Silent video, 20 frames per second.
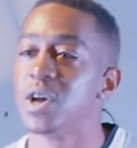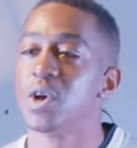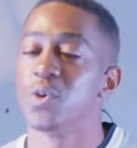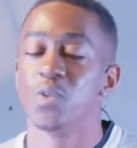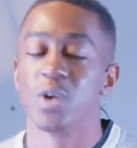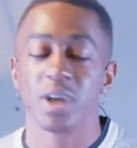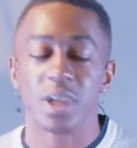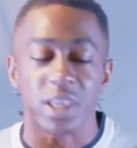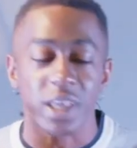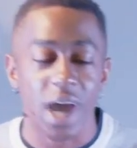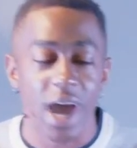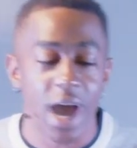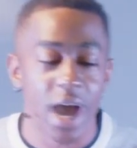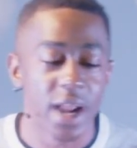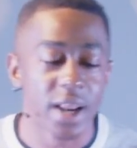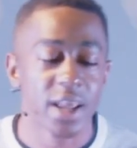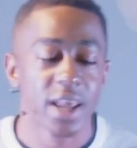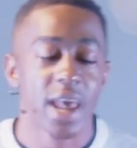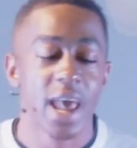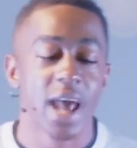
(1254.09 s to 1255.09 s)
what
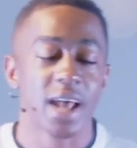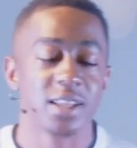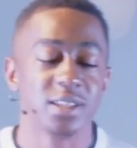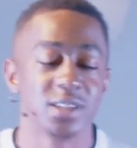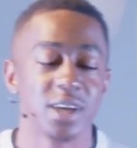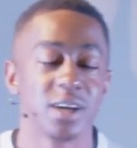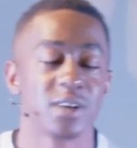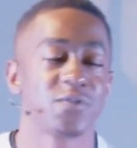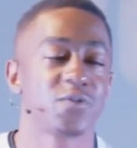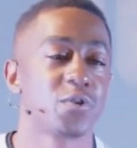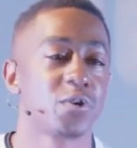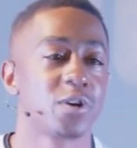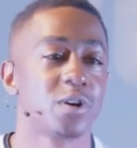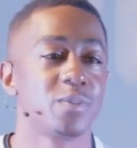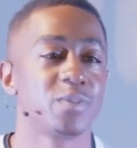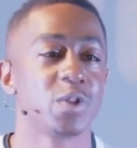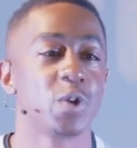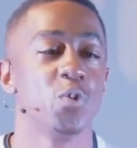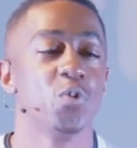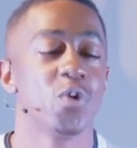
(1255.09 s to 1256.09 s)
God had done for
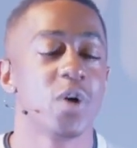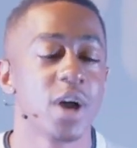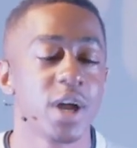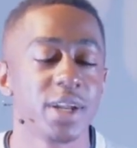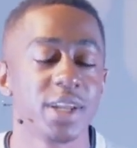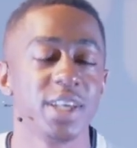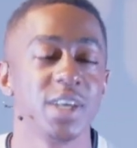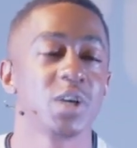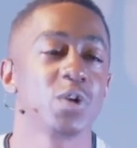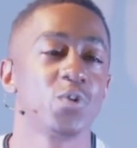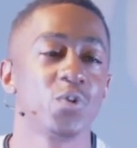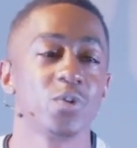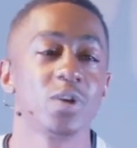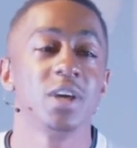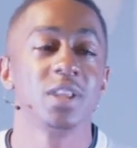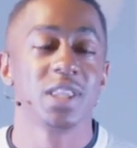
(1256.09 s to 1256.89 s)
them, the one healed